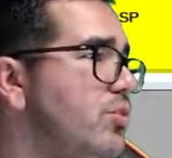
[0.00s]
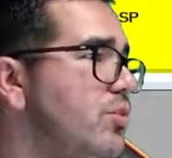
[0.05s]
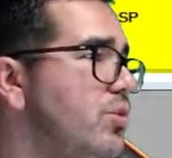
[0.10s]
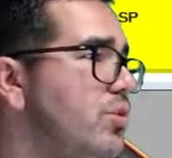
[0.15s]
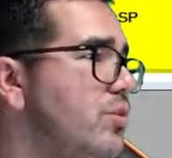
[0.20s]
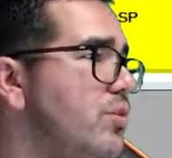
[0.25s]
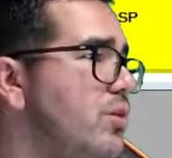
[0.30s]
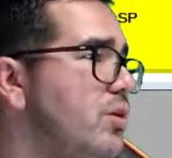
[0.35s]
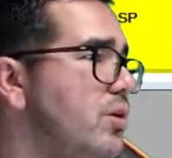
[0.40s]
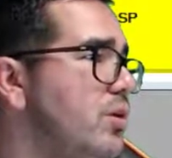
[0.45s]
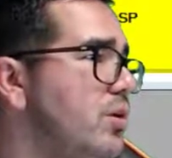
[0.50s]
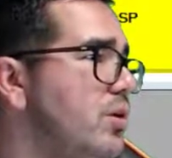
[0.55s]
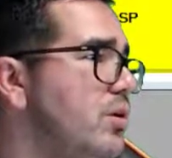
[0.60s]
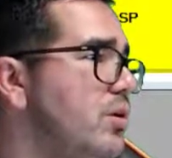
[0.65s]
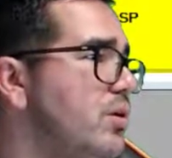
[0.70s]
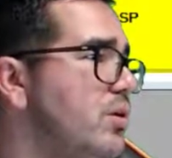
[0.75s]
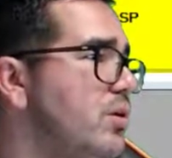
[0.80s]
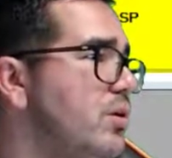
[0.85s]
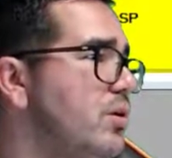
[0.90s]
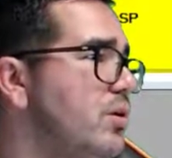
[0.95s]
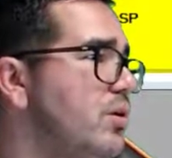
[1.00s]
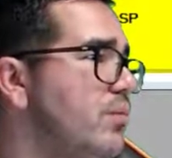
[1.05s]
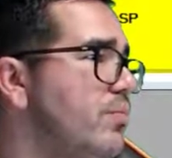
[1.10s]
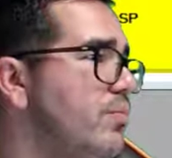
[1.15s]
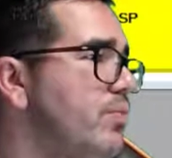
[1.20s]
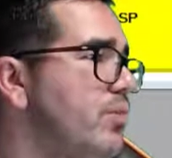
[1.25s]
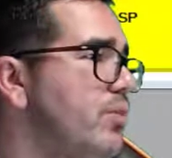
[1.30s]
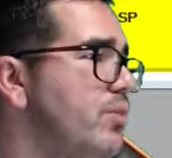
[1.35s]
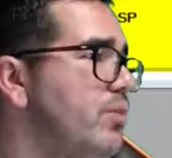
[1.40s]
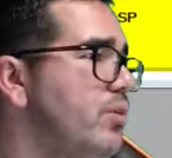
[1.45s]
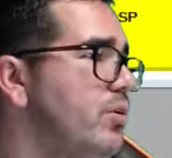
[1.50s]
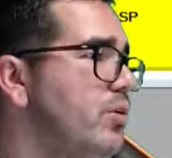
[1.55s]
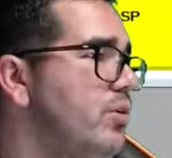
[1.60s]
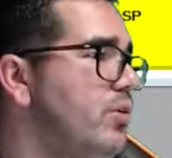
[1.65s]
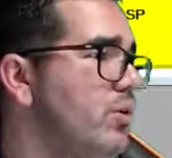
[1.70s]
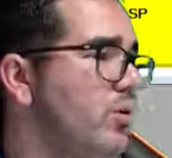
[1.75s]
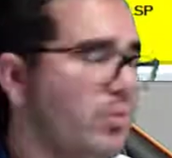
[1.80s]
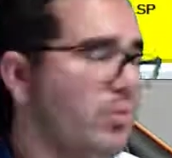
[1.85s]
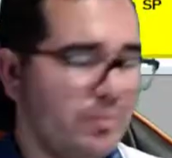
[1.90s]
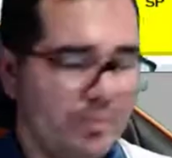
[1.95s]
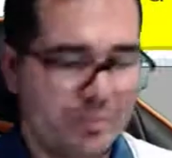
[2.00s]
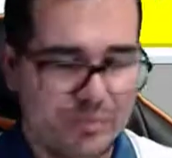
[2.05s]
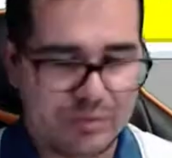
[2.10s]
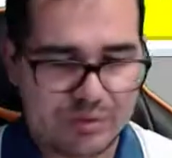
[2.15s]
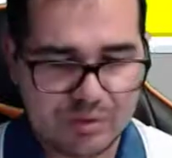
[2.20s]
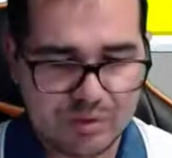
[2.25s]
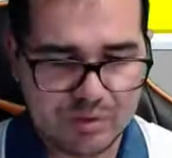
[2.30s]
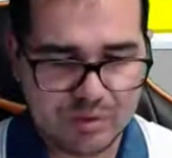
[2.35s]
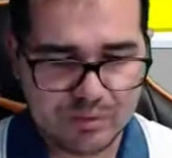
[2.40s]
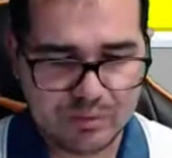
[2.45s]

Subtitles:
here 0. So